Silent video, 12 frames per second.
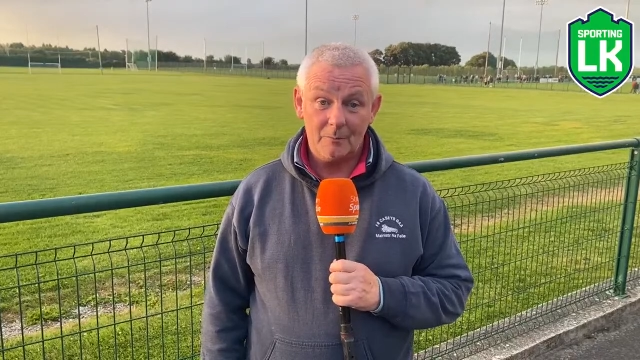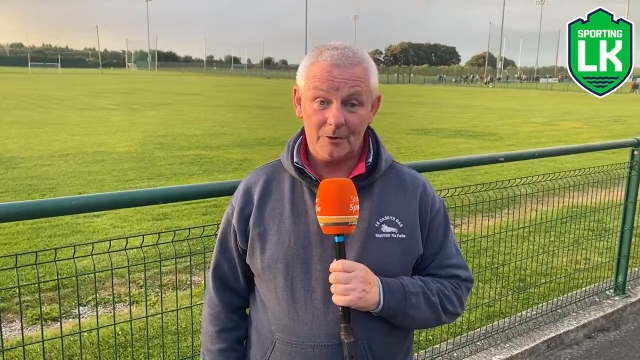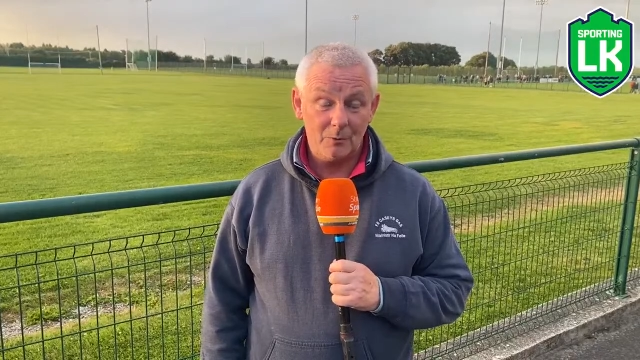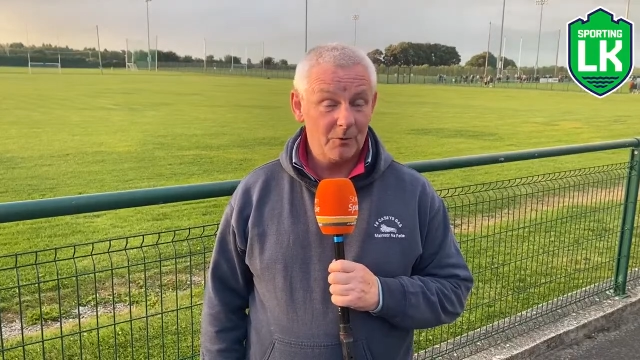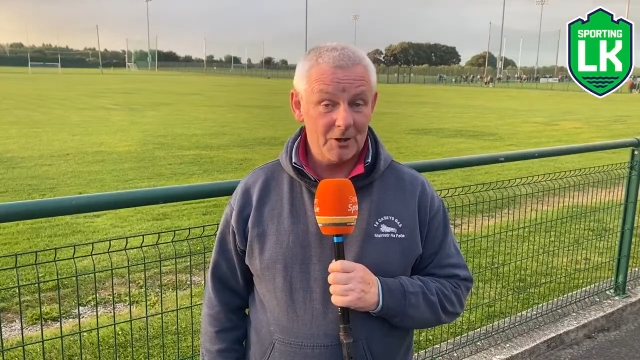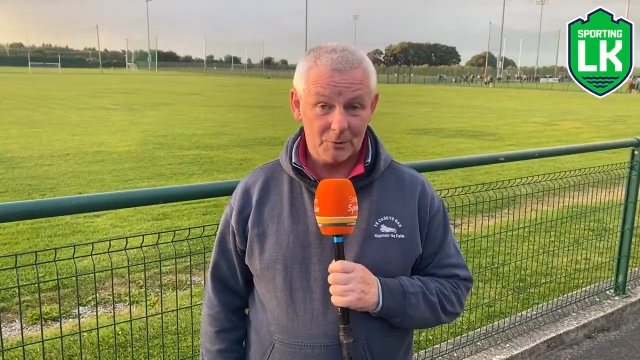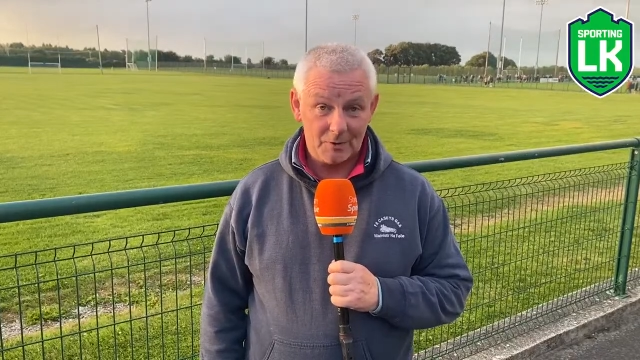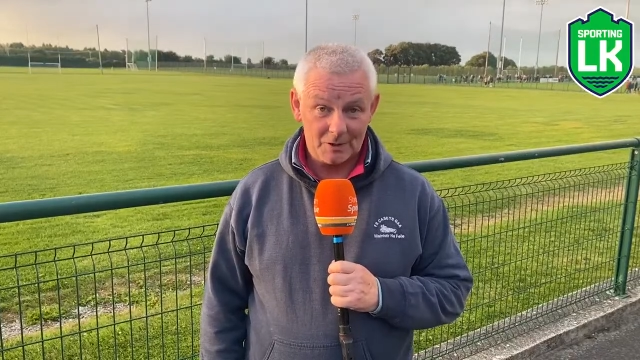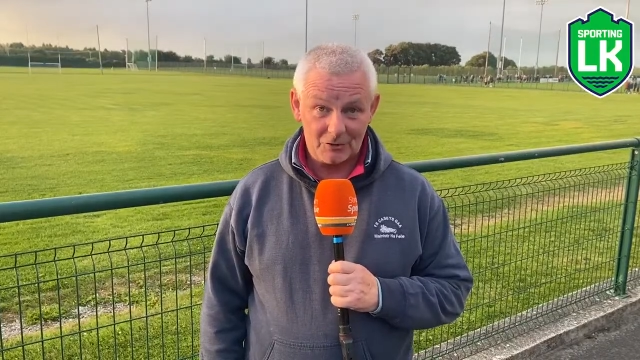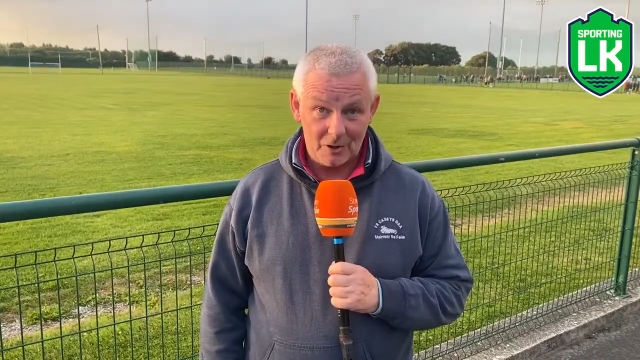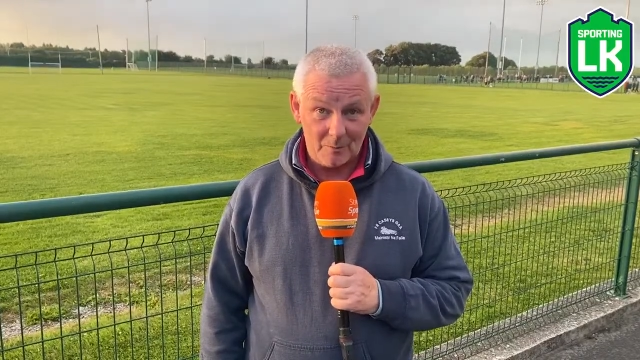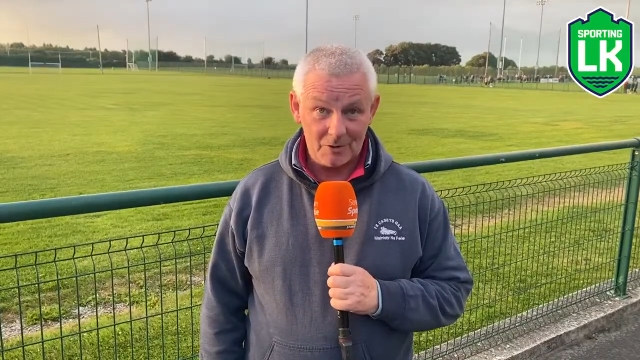but the breeze was
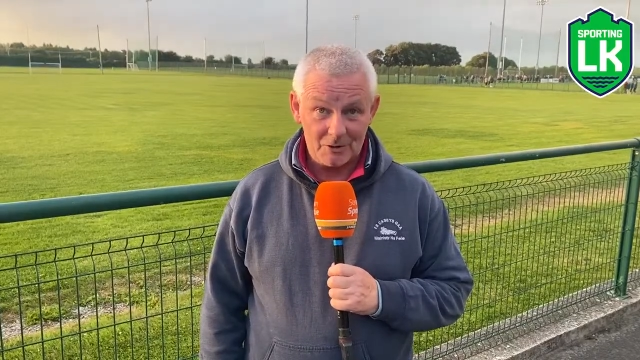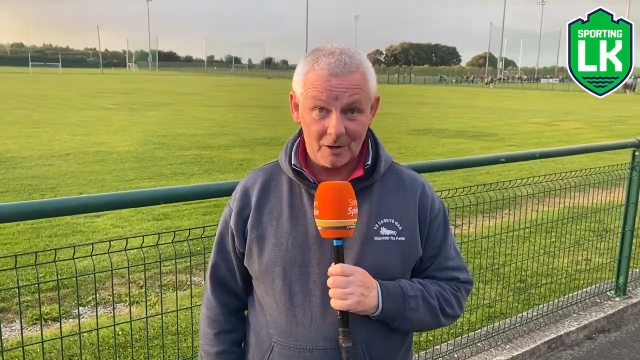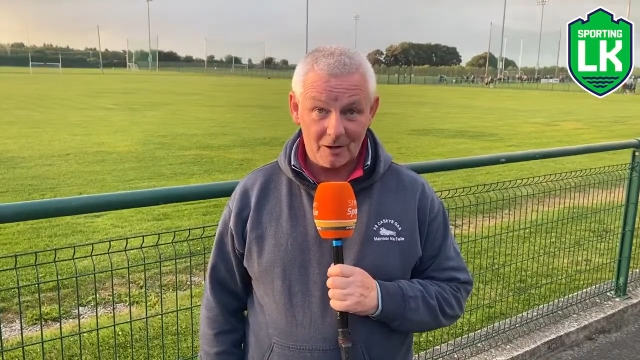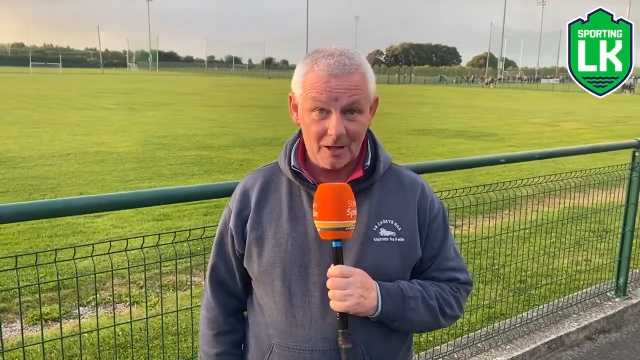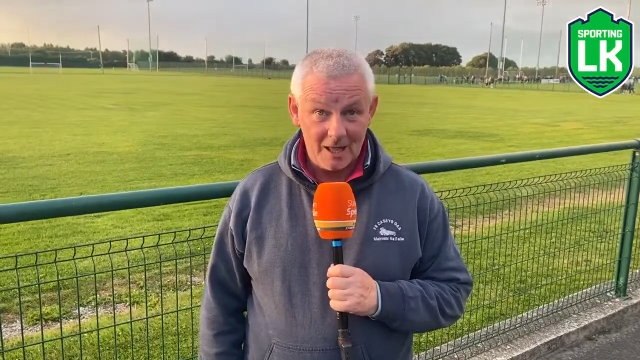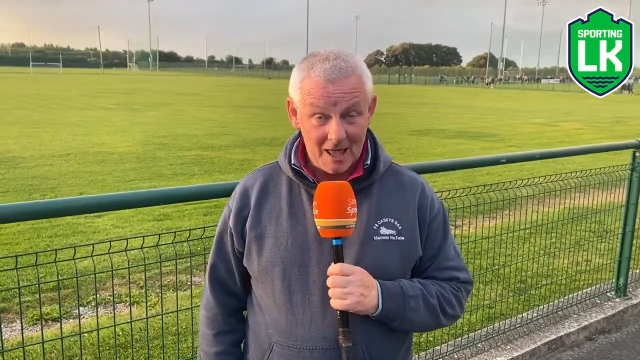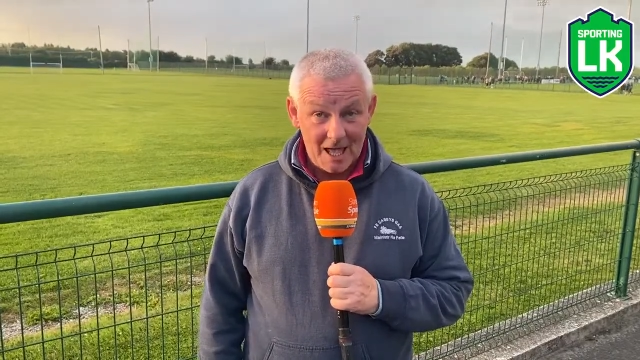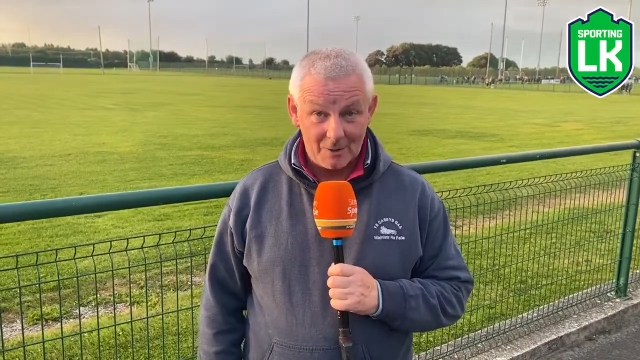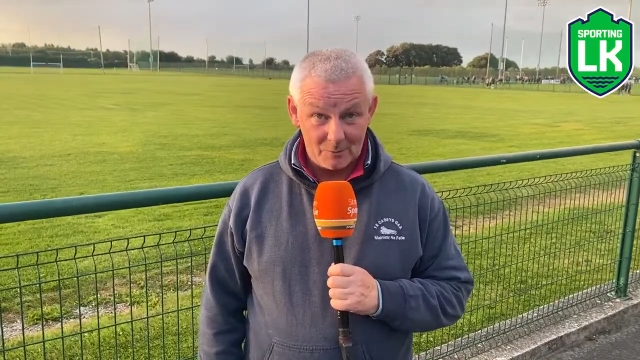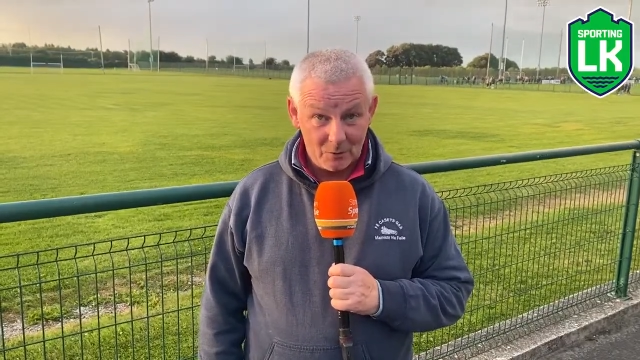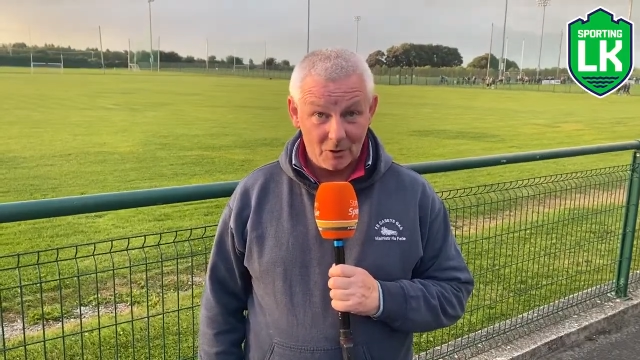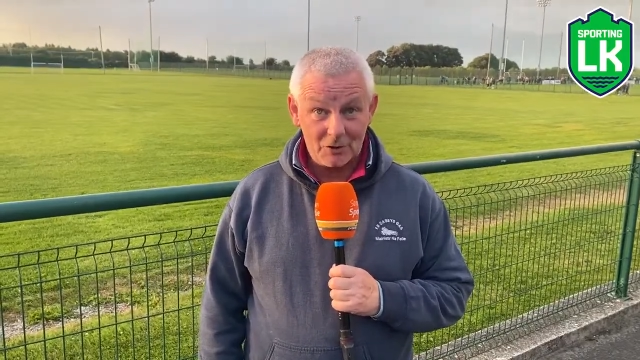extremely strong and it
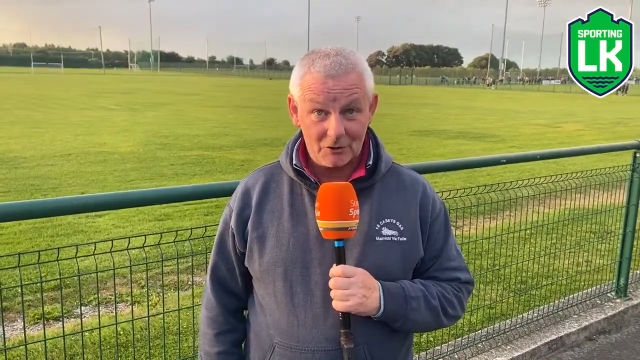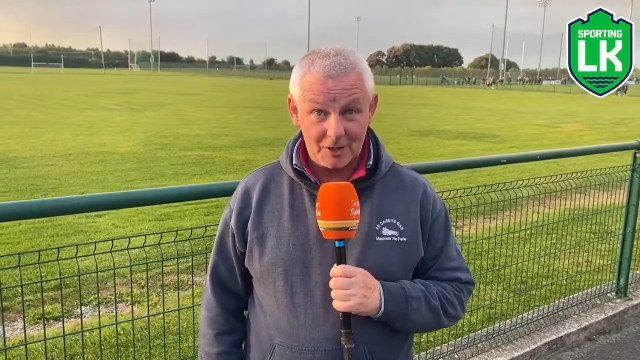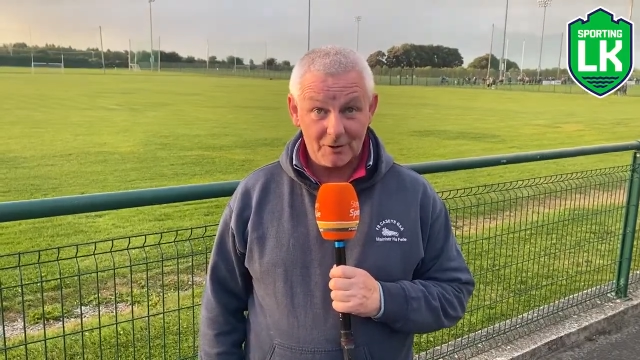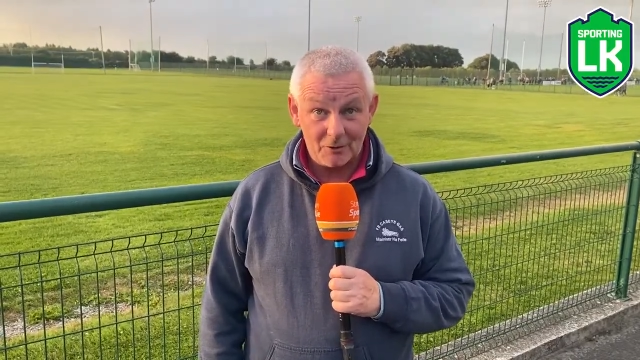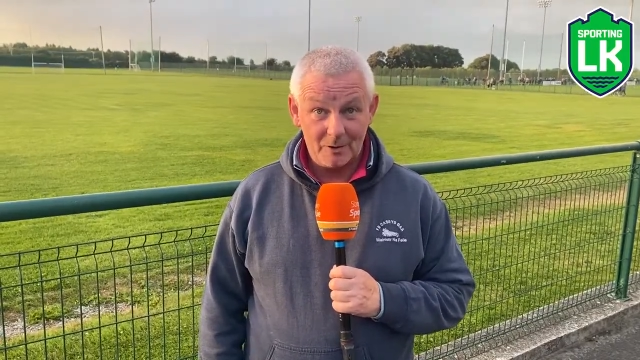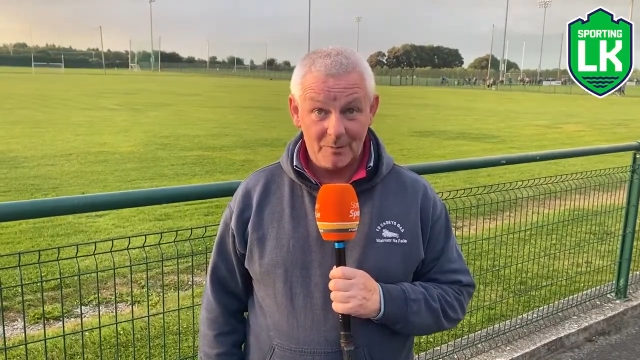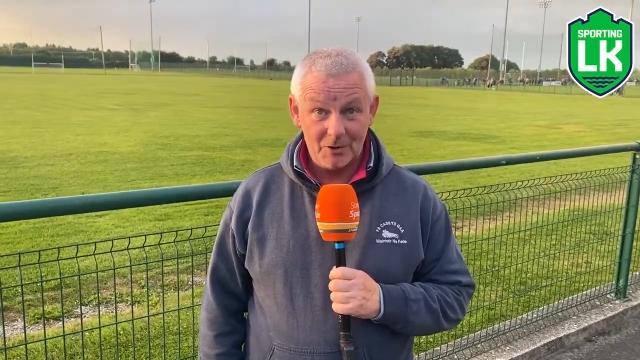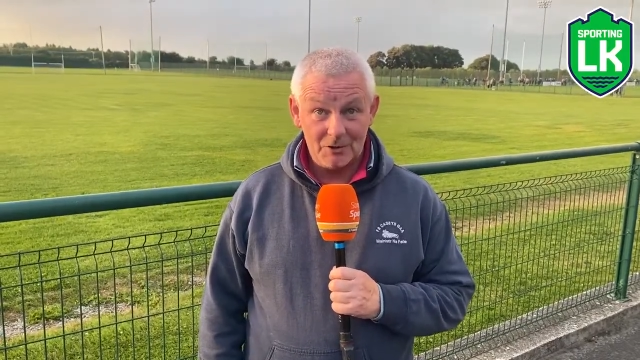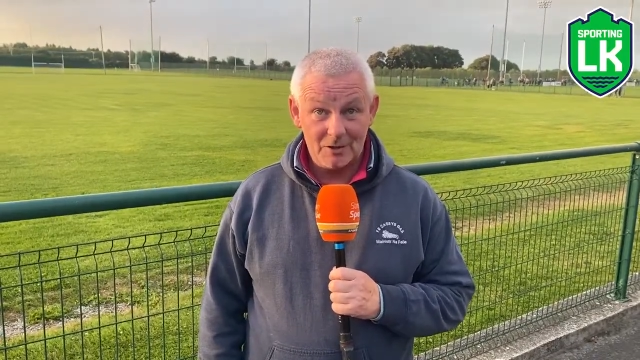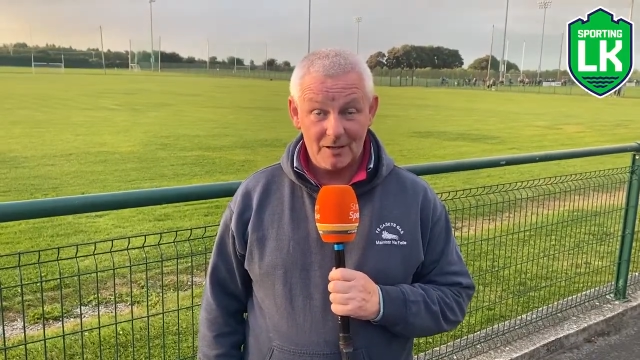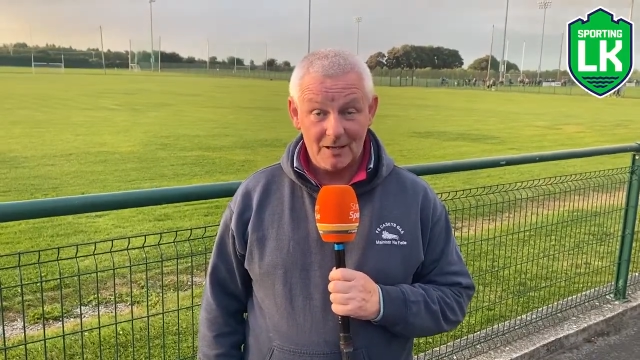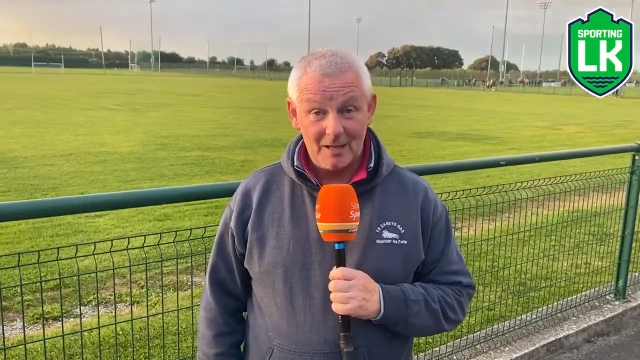was blowing straight down the pitch,